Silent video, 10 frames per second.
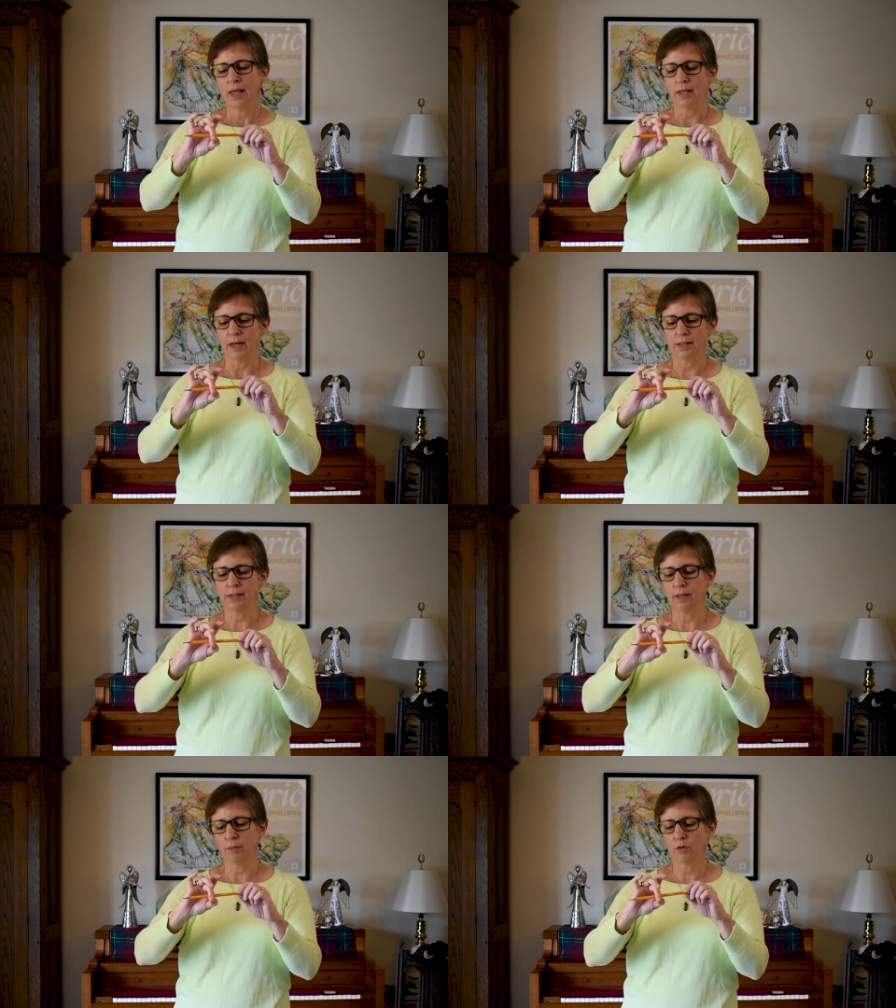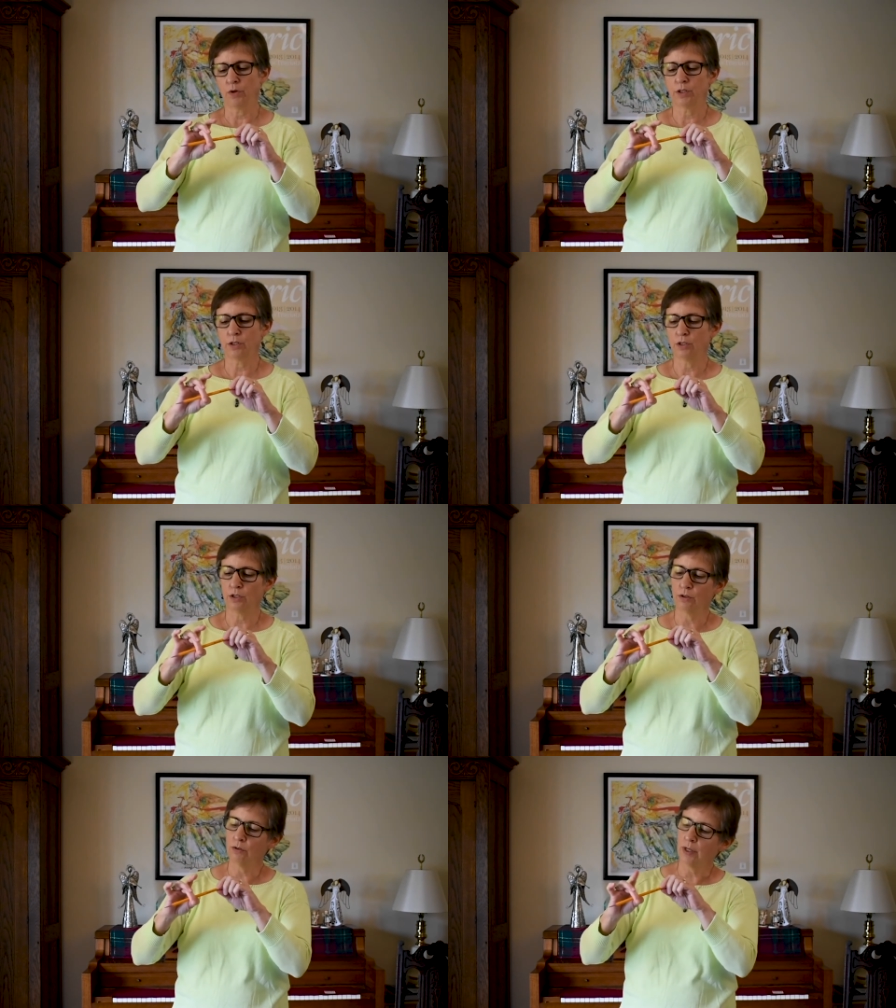The next thing I'm going to
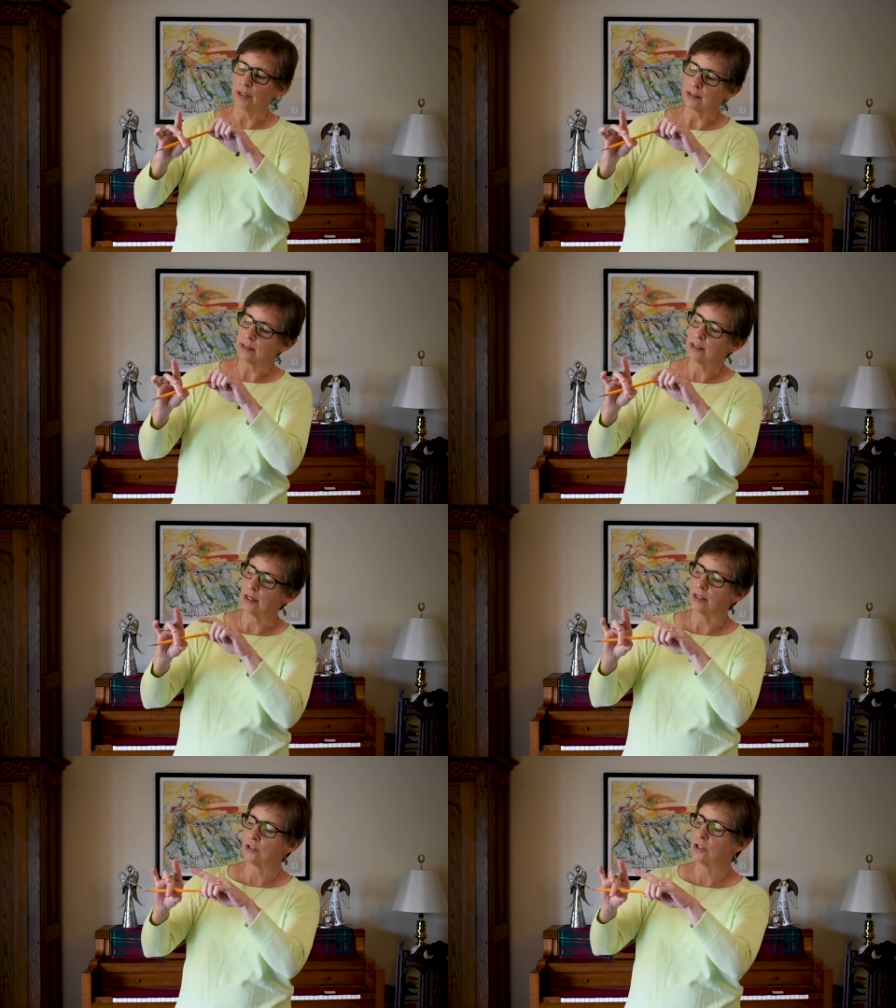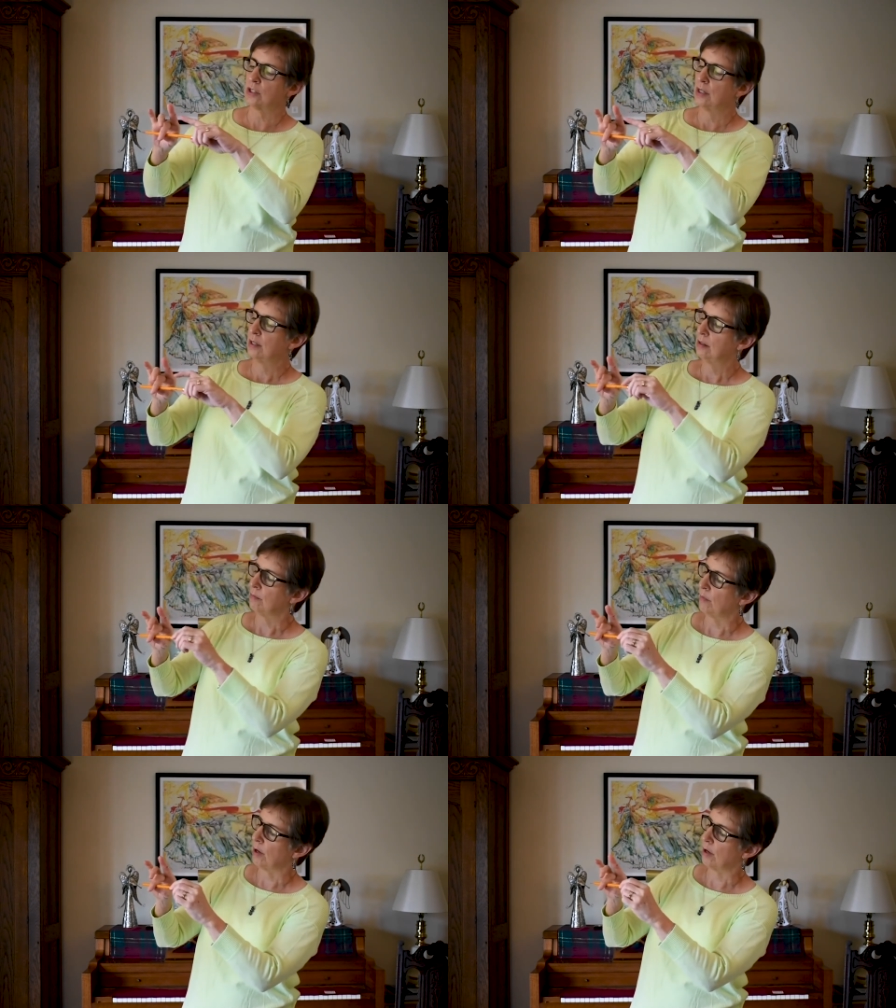do is touch the
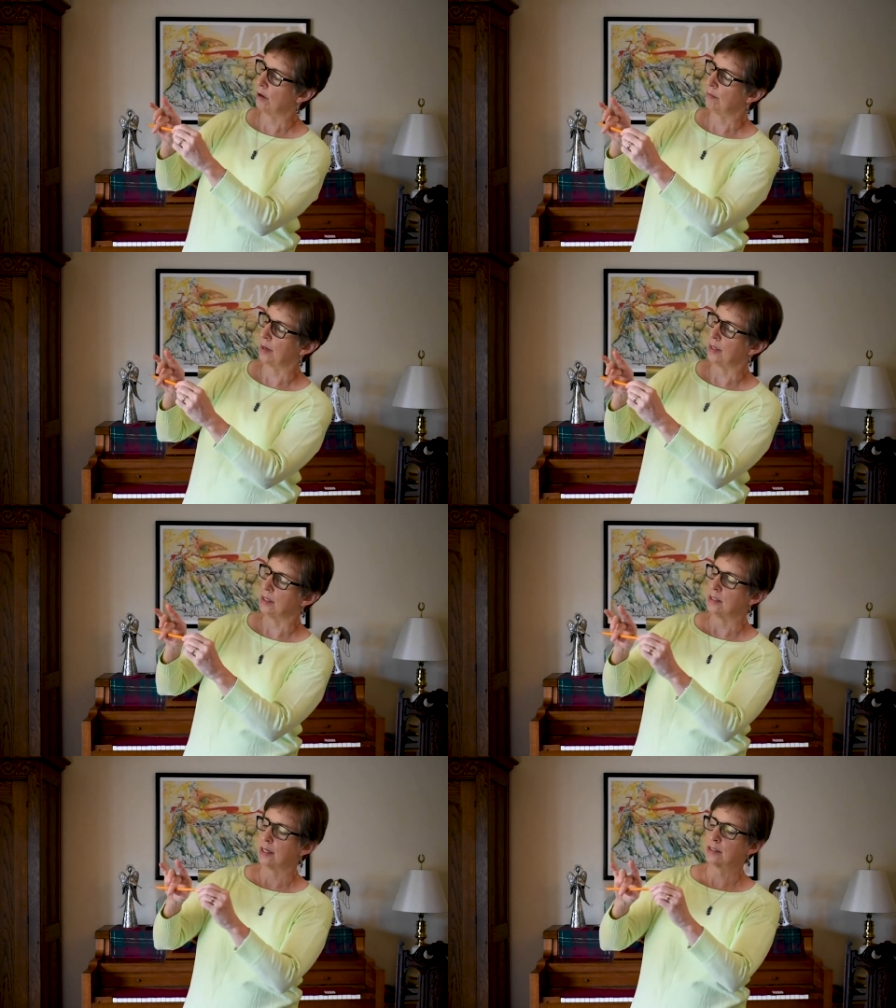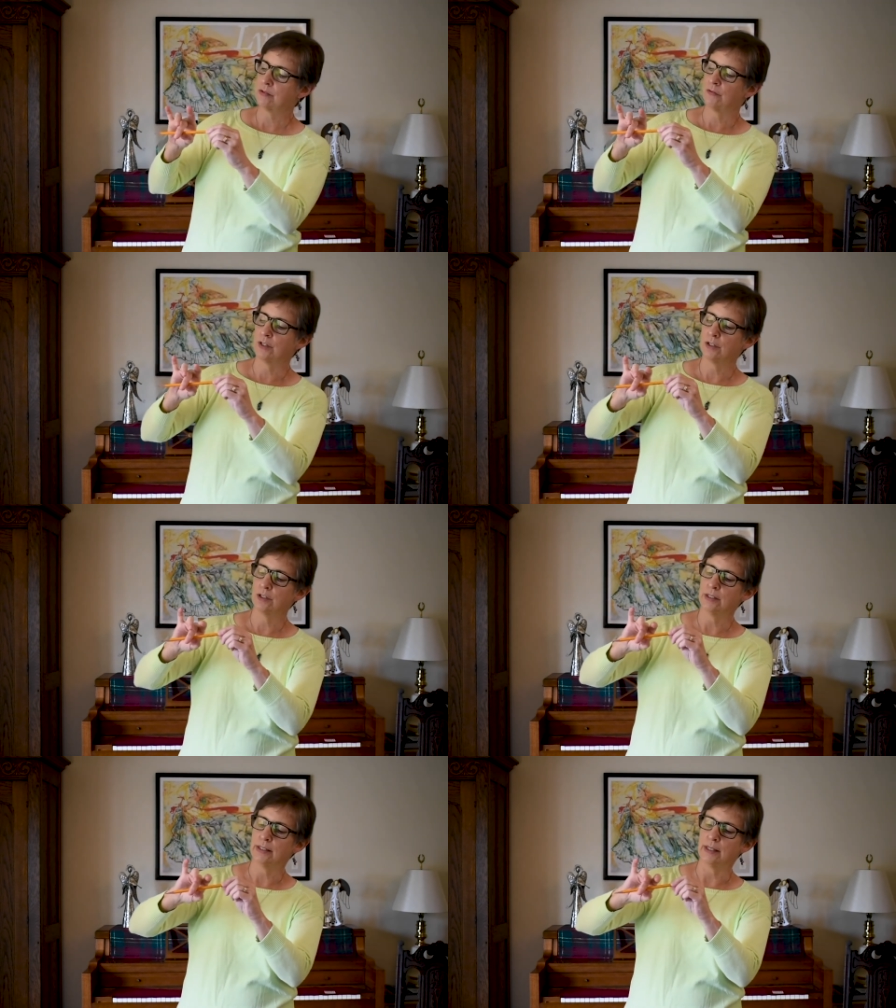mark on my index
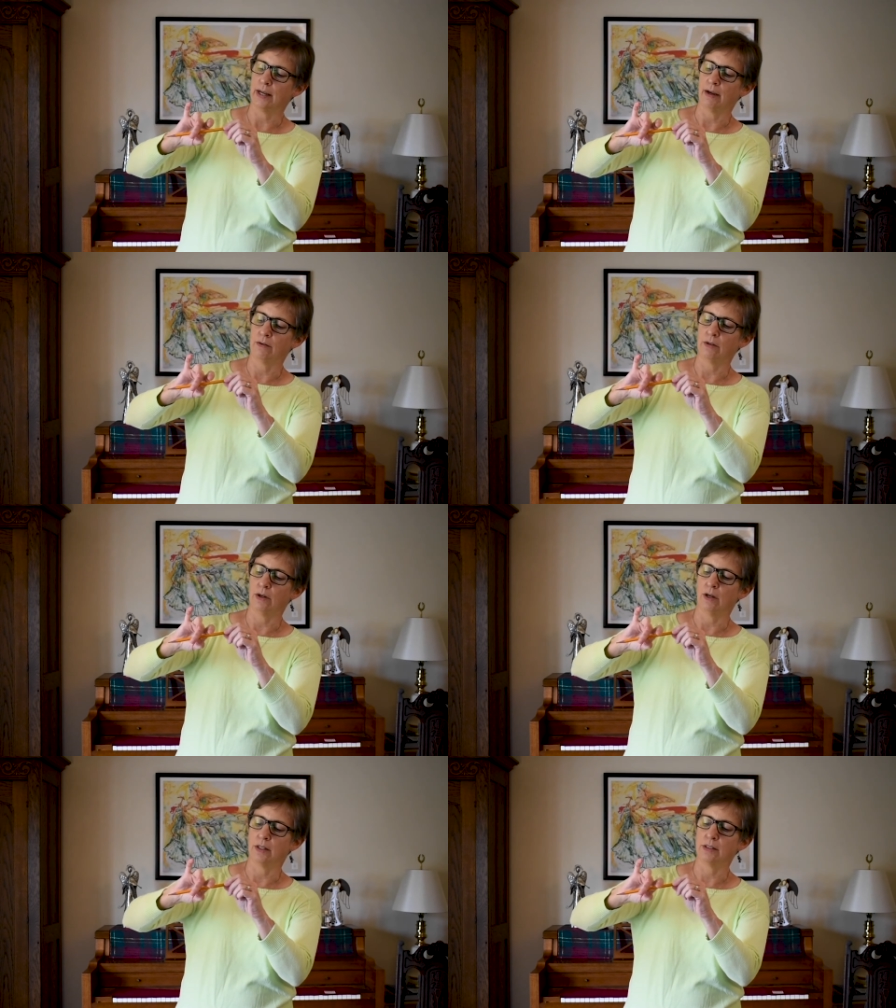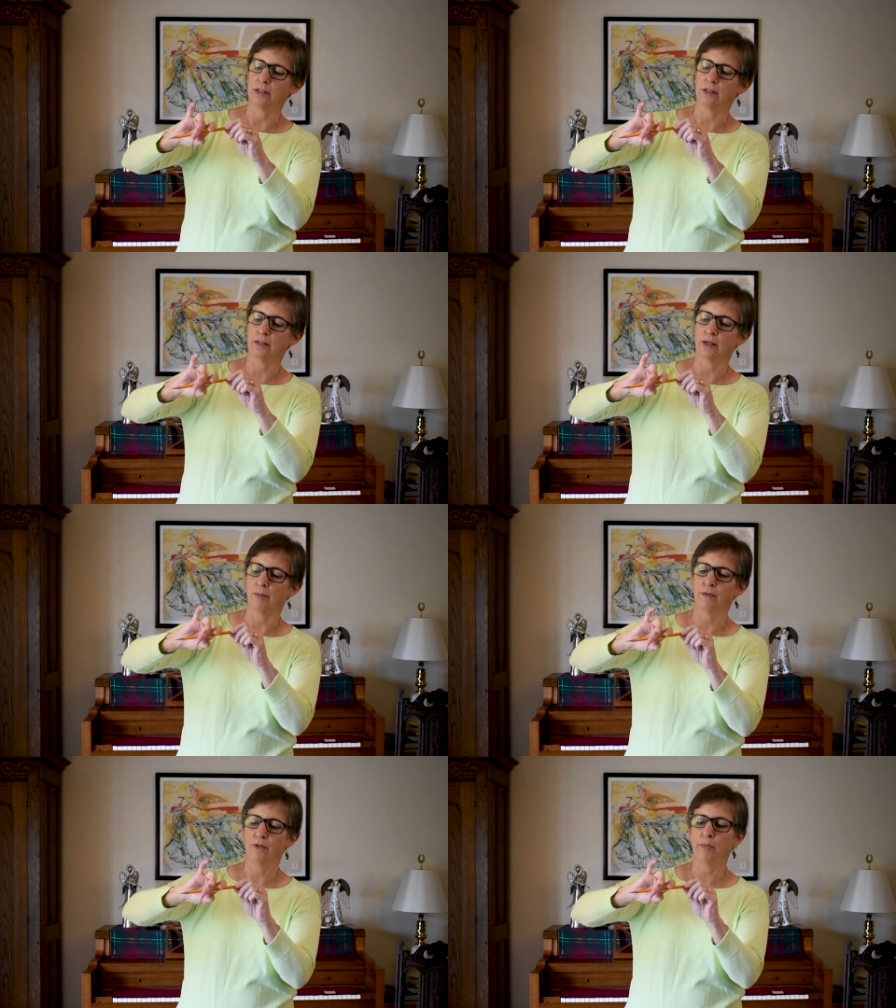finger down onto the
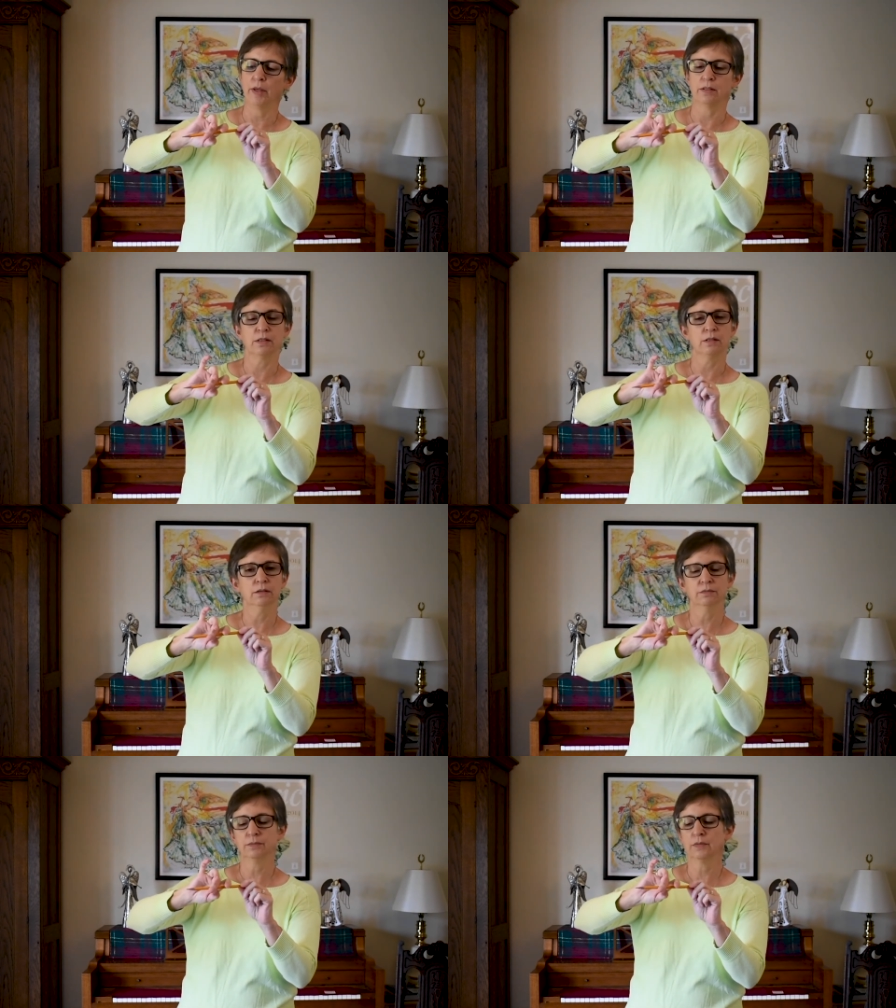top of the pencil,